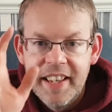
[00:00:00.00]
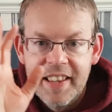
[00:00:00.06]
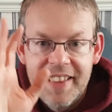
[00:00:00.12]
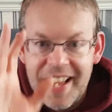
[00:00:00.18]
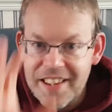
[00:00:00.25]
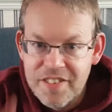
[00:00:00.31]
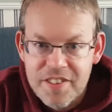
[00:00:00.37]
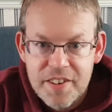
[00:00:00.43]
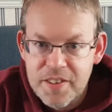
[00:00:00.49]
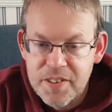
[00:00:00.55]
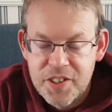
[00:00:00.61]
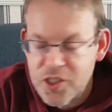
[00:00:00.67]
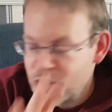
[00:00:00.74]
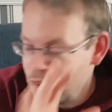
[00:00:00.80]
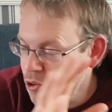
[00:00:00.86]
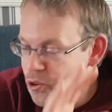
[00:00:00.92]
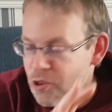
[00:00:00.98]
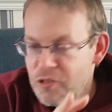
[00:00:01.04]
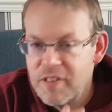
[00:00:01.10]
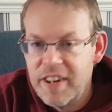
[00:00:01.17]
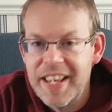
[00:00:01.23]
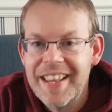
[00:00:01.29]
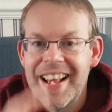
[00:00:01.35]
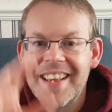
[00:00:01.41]
That's a
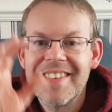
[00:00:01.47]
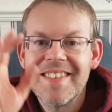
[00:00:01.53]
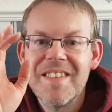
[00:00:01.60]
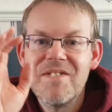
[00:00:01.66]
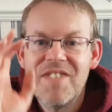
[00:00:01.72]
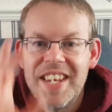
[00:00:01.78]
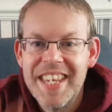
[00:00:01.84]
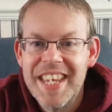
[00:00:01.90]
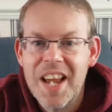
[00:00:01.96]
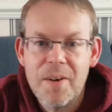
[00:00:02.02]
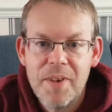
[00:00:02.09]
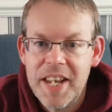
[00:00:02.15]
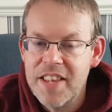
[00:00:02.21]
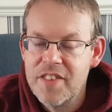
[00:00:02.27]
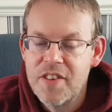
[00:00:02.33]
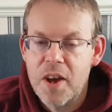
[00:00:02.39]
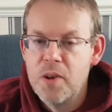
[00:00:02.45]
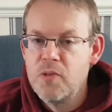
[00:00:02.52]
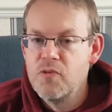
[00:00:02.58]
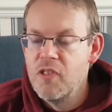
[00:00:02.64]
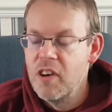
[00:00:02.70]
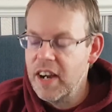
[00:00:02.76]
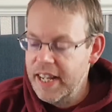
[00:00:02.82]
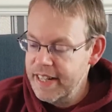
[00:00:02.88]
story, that's a video in its own
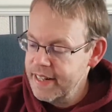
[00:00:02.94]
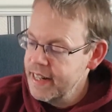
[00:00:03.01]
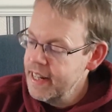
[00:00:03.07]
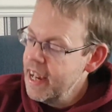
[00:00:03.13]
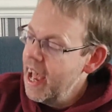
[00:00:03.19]
right.